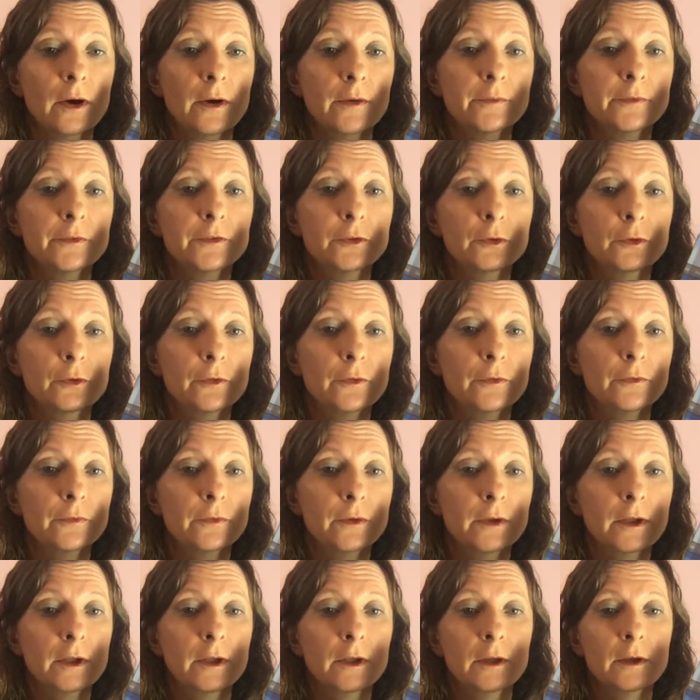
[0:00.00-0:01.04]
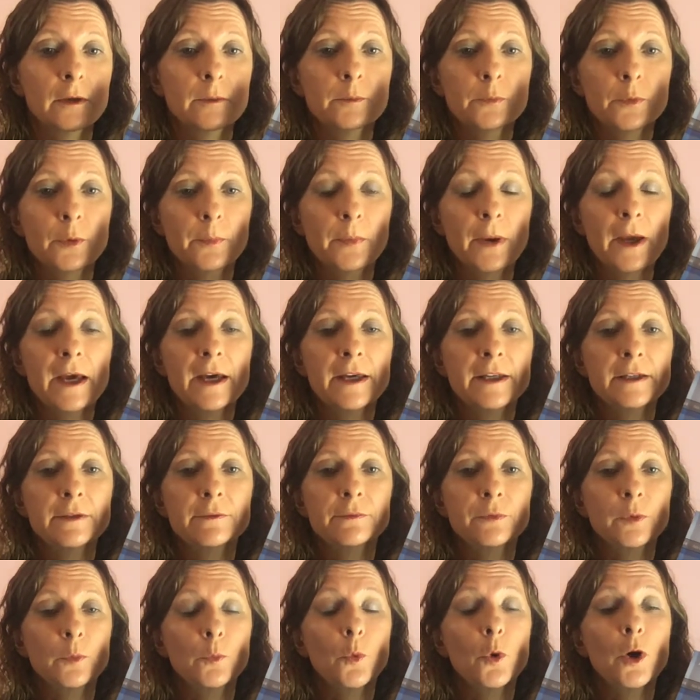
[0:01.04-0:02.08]
I've sort of prepared it
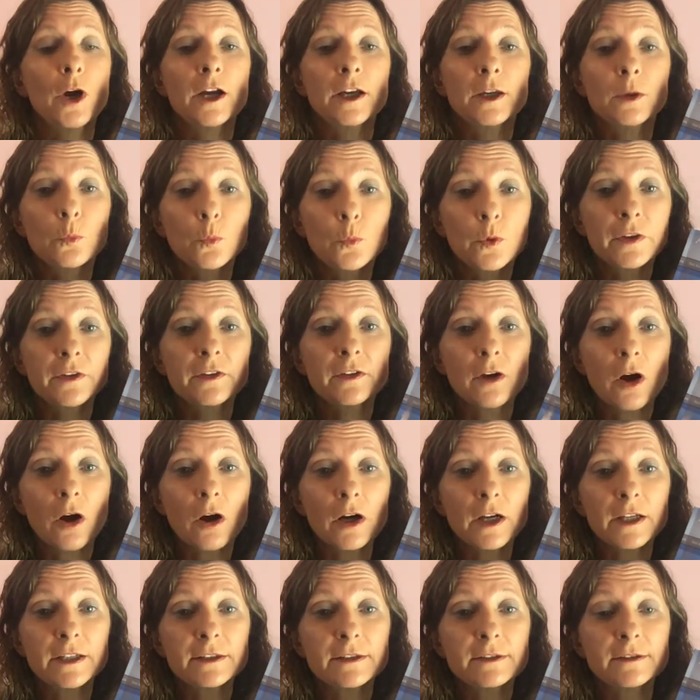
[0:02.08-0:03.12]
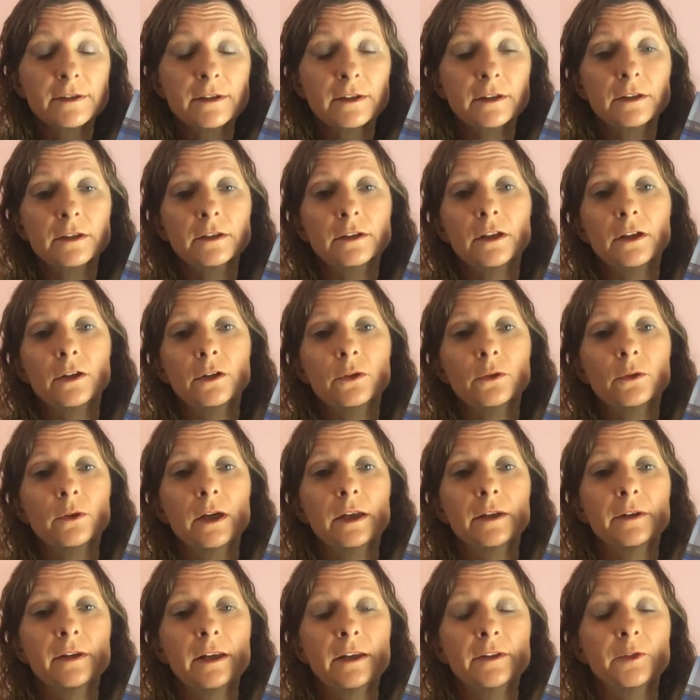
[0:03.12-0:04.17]
from working with guys, you know,
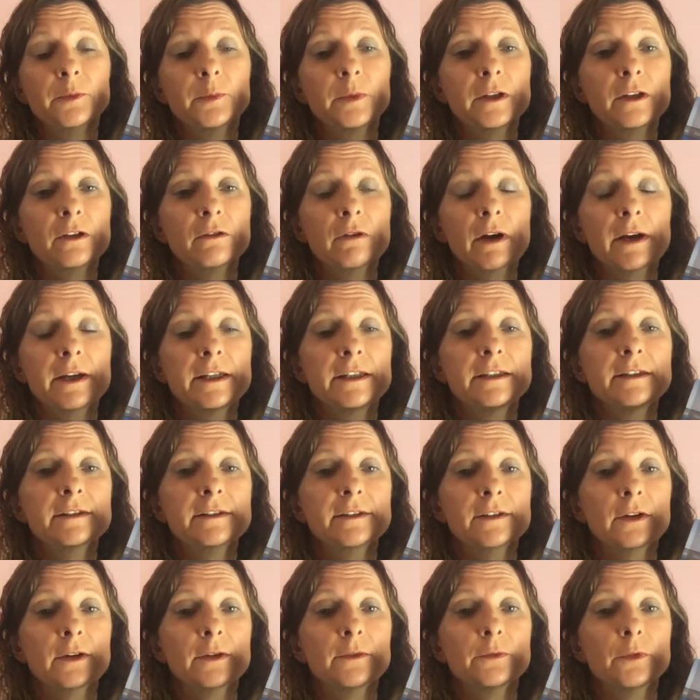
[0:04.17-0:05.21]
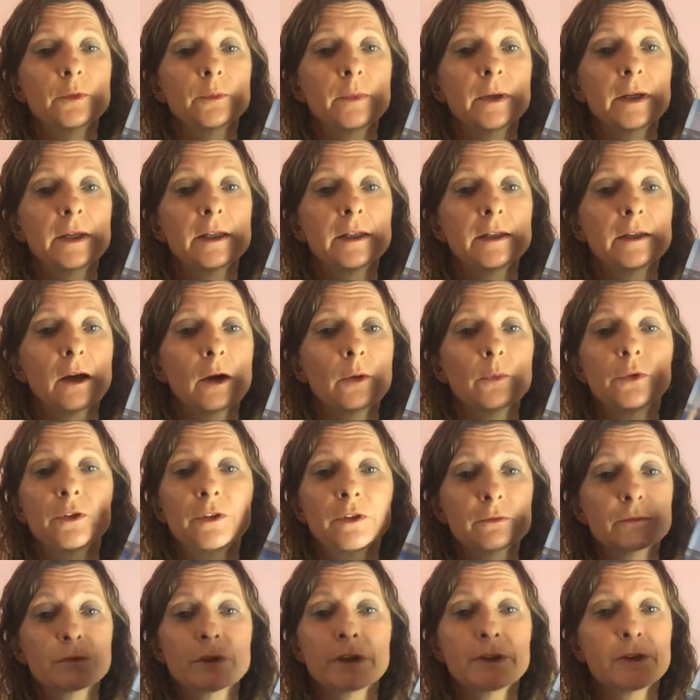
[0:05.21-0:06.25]
and that's been a great insight for me. I wouldn't
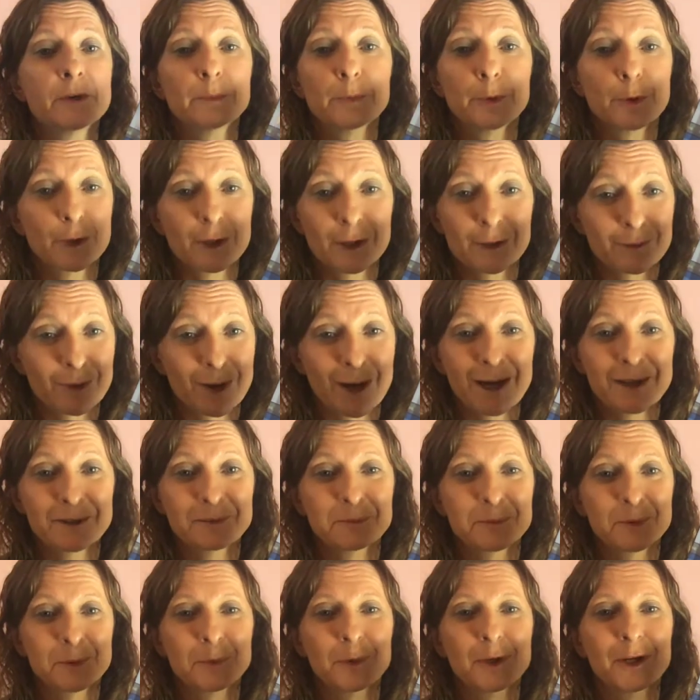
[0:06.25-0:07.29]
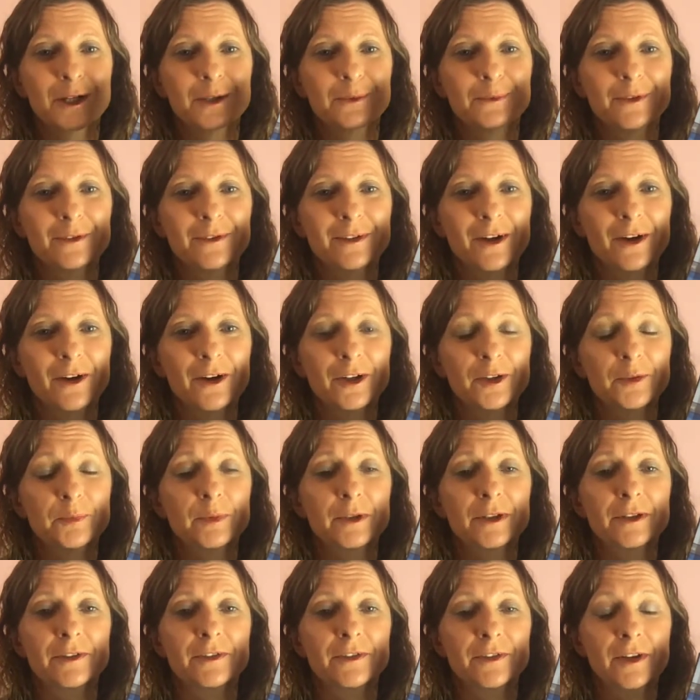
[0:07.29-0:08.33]
have written the book if I hadn't been working with guys,
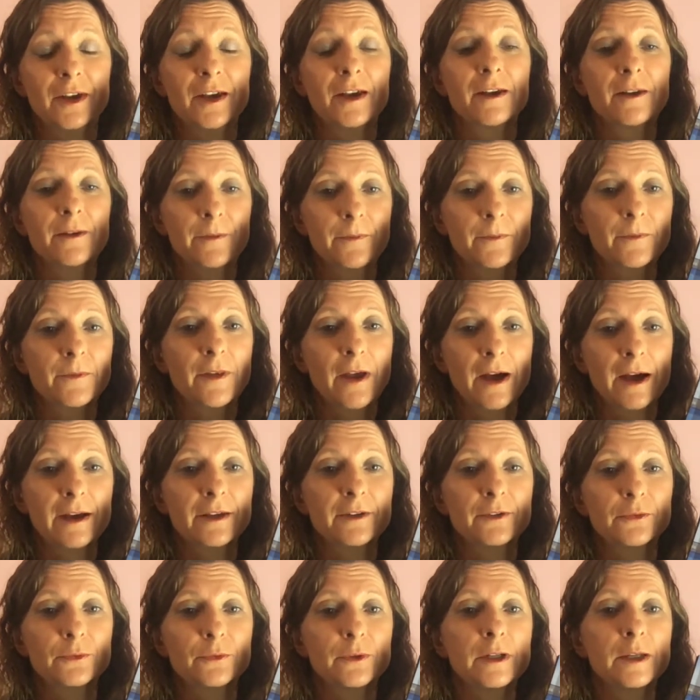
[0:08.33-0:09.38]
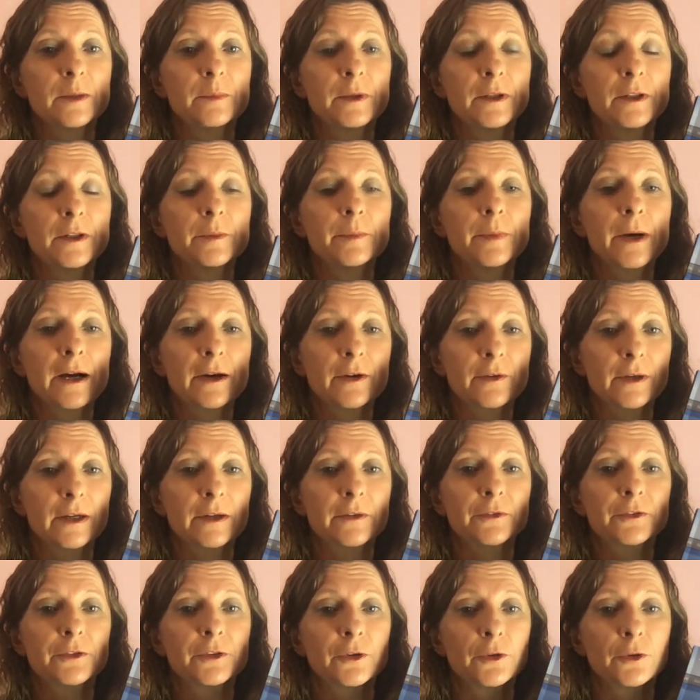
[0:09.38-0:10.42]
because that has really been the
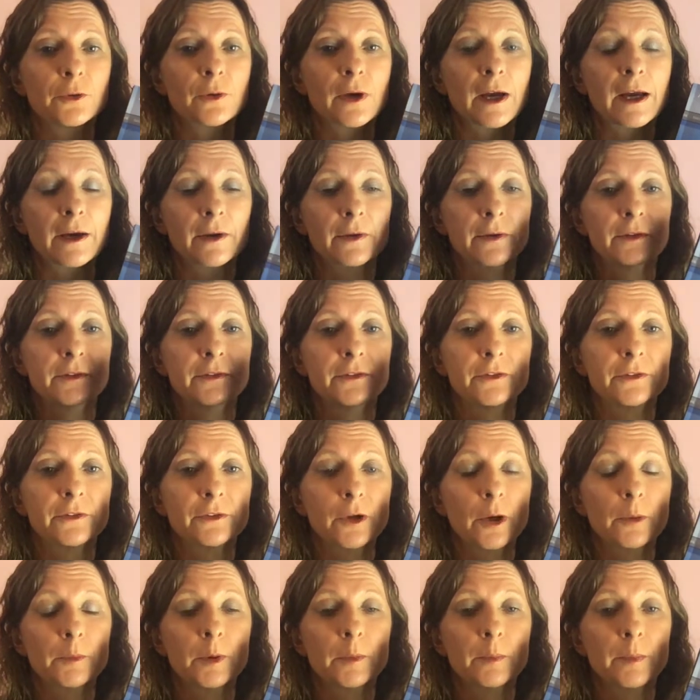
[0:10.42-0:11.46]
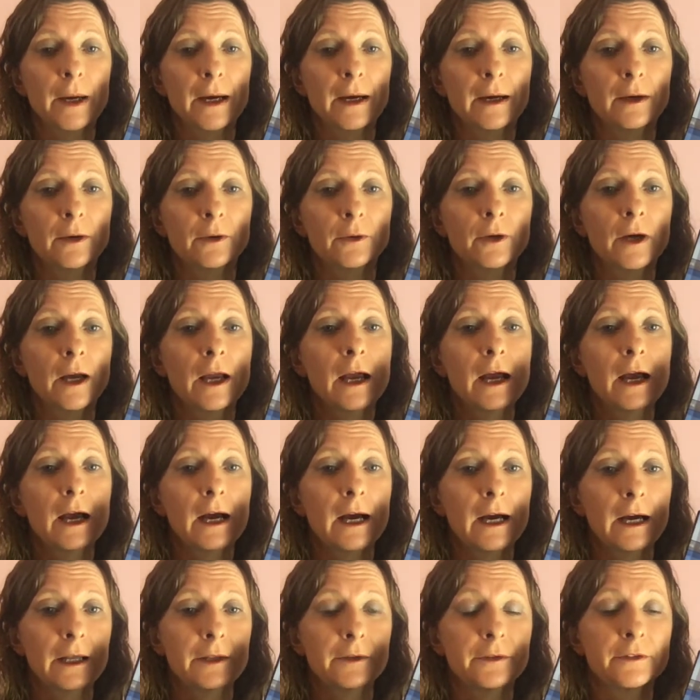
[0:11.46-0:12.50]
background to how this has come about,
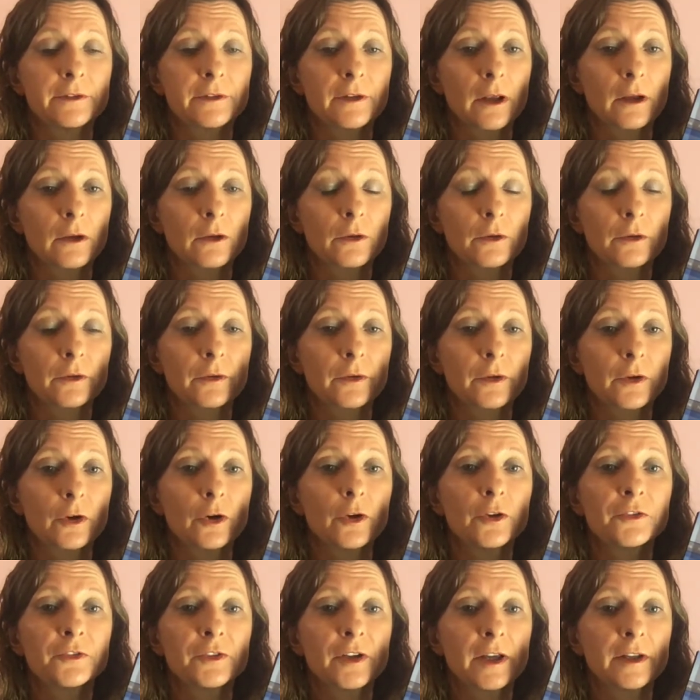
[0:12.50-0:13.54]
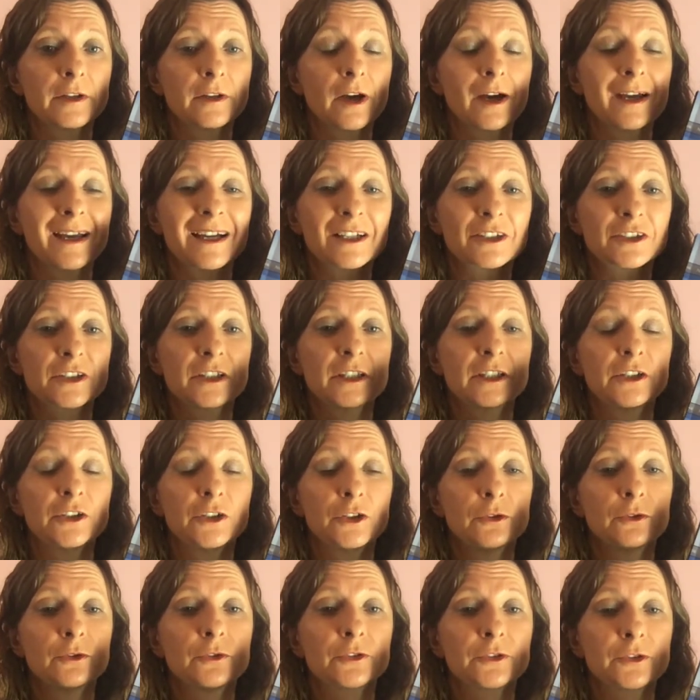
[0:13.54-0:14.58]
and a lot of the content. I actually
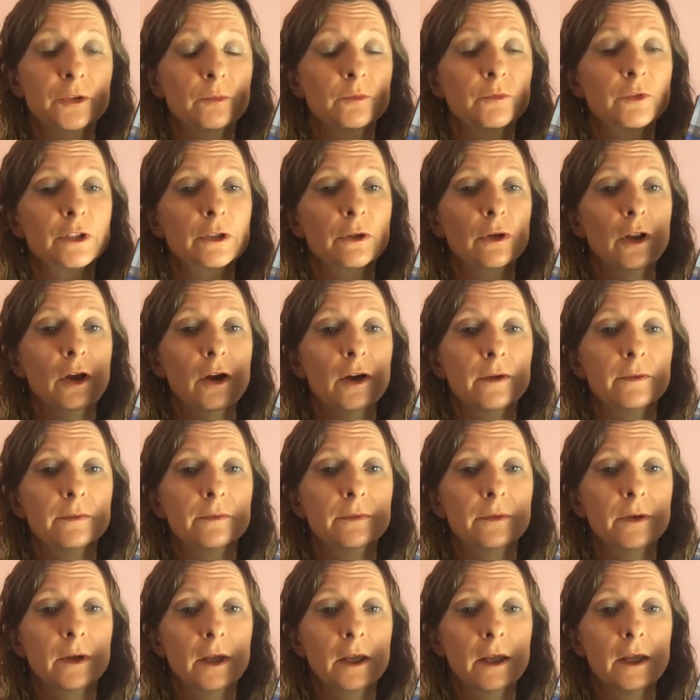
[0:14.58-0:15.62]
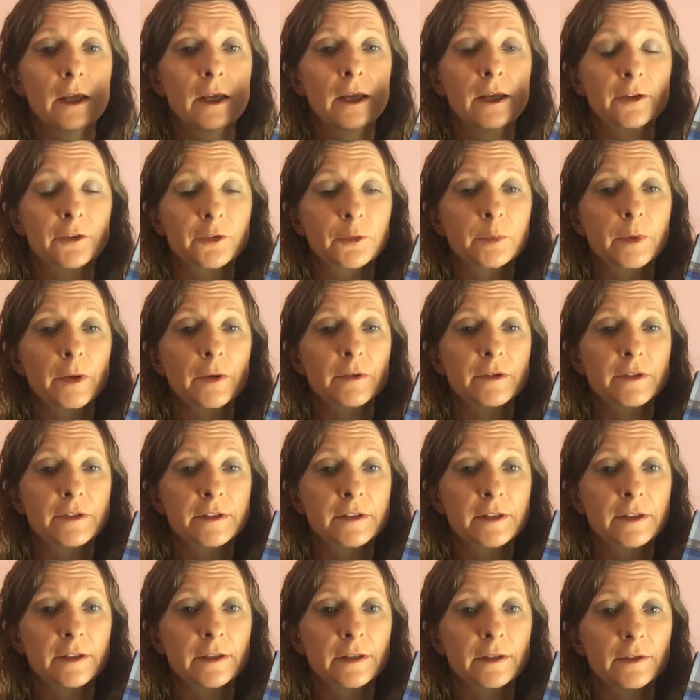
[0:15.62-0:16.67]
use some real life
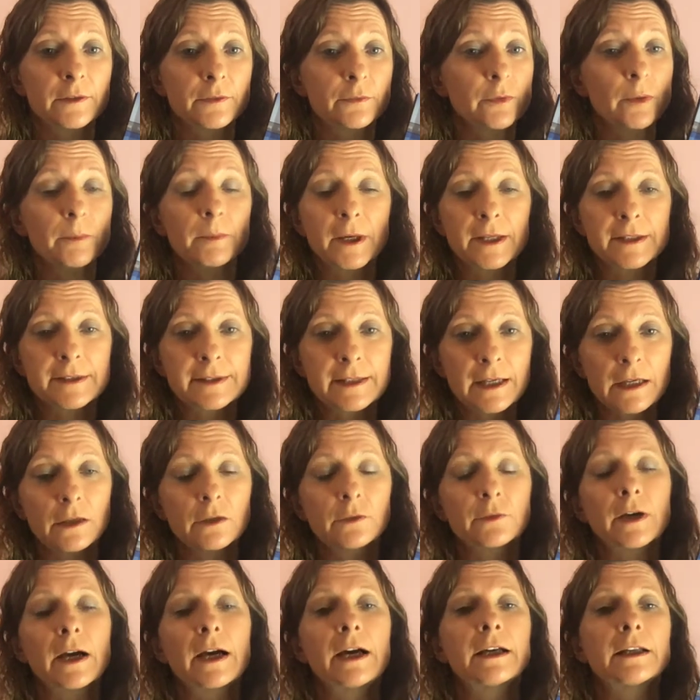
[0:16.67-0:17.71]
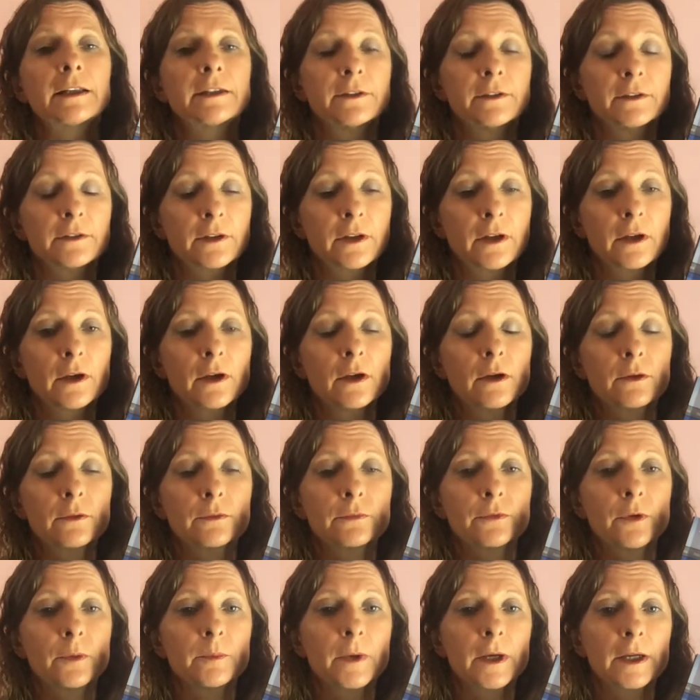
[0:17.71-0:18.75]
experiences from myself and
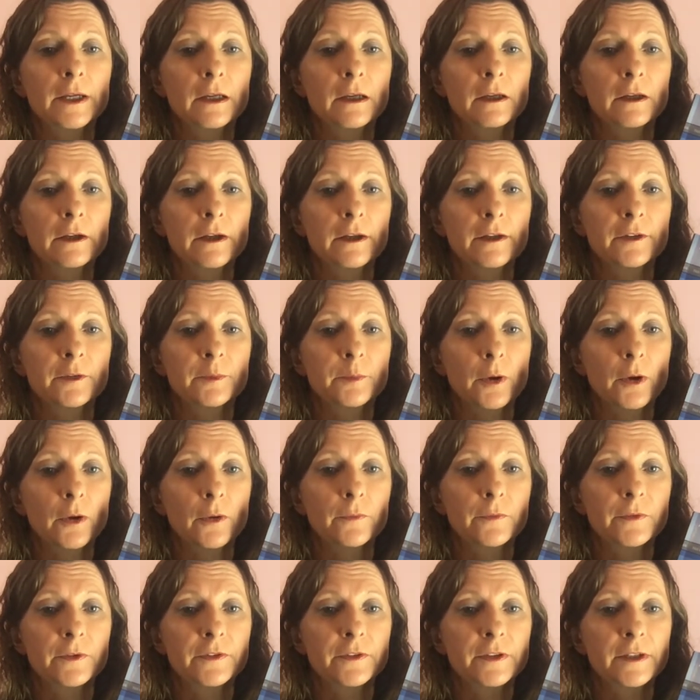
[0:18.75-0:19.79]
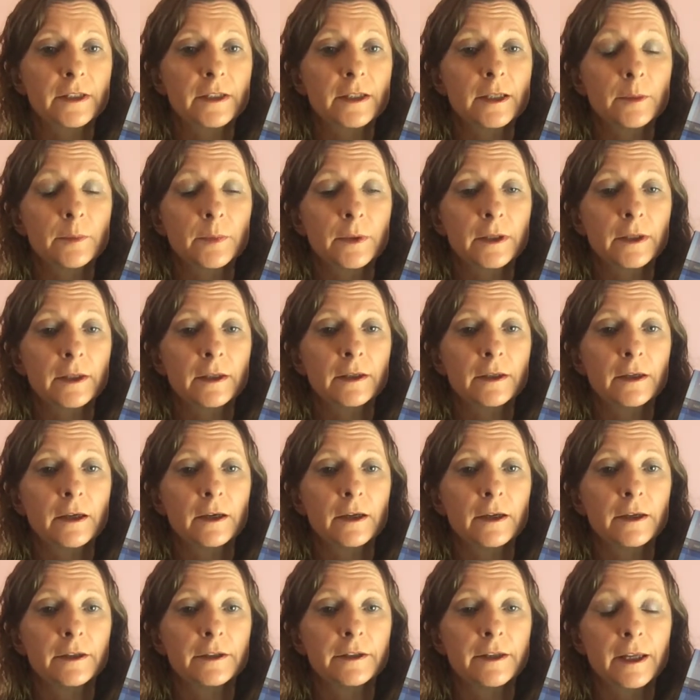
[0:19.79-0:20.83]
from my clients, but obviously keeping
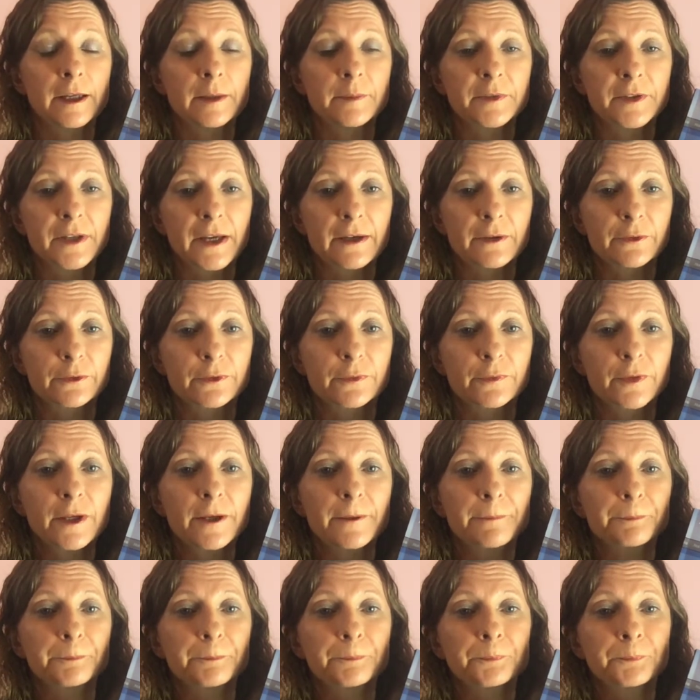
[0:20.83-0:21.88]
names out of it.